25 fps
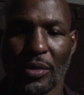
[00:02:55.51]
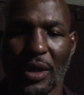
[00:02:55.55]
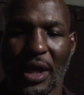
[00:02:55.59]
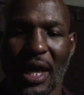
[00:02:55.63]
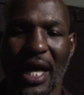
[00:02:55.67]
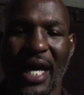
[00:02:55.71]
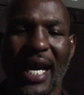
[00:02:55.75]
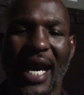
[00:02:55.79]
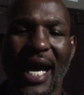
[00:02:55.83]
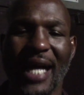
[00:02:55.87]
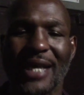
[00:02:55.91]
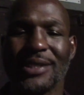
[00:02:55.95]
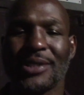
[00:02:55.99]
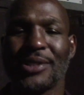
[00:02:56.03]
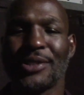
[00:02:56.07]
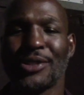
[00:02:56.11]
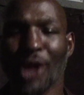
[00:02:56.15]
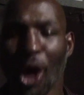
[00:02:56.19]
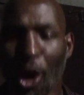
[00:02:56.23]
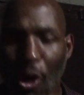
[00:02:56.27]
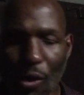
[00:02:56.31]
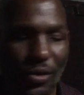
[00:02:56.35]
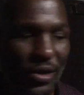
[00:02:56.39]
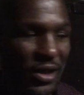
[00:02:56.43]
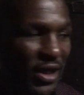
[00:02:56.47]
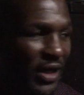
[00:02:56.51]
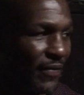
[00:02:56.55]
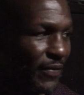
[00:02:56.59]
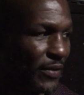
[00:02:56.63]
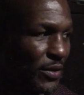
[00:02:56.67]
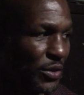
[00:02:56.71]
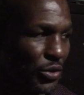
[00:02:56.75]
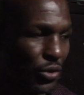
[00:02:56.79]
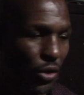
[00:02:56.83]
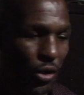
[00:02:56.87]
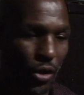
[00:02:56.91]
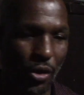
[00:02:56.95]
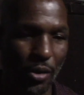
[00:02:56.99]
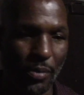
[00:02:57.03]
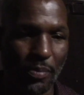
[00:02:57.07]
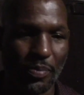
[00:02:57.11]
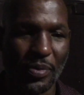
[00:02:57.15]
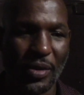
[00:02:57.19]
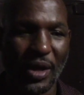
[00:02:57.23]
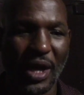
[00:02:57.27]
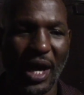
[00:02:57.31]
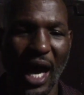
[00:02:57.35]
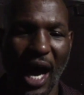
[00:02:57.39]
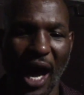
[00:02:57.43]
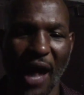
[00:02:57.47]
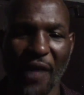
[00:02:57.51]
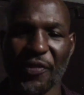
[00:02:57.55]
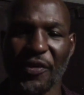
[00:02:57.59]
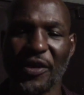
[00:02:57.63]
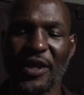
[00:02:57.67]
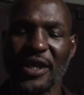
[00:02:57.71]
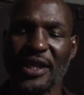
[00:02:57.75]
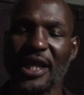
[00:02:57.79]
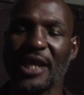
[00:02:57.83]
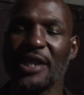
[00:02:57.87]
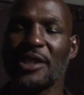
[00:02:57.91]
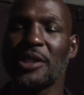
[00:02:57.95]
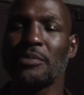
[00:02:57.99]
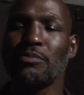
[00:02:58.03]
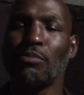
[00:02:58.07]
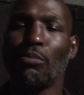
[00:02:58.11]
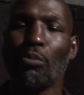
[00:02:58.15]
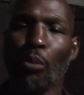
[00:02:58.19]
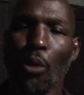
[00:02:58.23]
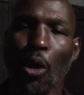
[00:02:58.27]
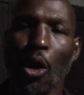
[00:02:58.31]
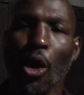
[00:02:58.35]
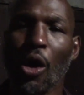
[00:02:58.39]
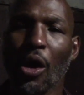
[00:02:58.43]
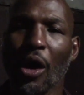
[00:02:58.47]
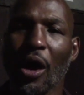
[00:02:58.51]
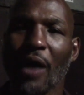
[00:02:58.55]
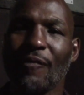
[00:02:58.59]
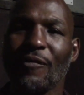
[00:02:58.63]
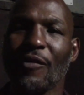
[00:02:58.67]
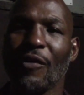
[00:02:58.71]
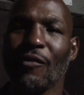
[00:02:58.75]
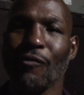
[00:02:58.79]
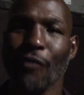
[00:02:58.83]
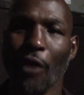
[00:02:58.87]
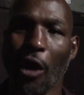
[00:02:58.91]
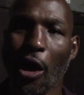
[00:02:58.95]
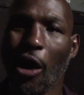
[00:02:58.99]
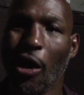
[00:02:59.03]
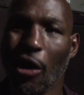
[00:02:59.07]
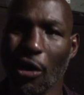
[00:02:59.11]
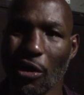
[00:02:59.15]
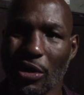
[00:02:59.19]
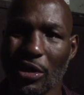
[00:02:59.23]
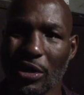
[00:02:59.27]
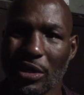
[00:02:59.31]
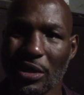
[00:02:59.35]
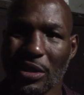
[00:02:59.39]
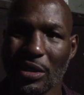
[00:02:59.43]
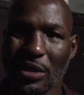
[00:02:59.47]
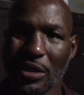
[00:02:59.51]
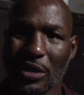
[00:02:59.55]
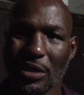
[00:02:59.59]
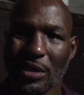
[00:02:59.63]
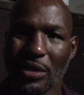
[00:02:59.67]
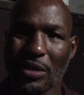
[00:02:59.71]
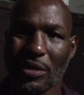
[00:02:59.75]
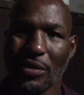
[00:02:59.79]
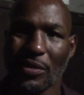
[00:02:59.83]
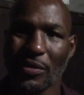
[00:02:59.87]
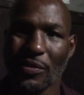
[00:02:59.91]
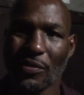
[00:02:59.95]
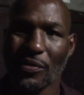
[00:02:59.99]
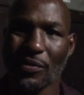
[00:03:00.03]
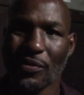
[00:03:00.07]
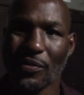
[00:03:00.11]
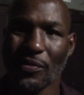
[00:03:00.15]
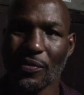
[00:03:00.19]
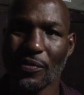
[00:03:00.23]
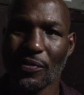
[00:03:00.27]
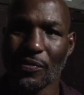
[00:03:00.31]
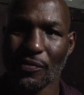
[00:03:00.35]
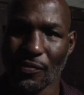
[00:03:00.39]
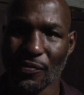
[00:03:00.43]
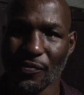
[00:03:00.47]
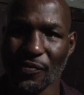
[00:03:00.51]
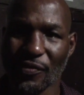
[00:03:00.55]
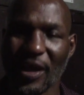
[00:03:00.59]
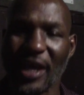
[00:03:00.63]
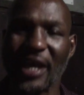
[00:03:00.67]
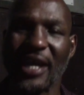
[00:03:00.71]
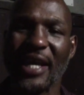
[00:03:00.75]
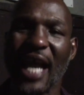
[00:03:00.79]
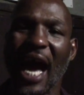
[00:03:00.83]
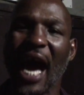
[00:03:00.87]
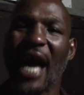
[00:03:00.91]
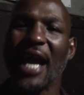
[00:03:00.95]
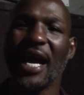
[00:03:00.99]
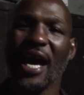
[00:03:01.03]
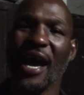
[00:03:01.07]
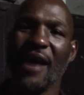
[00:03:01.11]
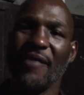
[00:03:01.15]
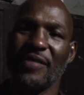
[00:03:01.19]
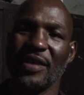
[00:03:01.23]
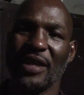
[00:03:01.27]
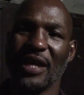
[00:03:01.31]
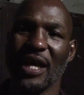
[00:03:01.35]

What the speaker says: and I don't give it to them, I think that's more of a wrong than not having,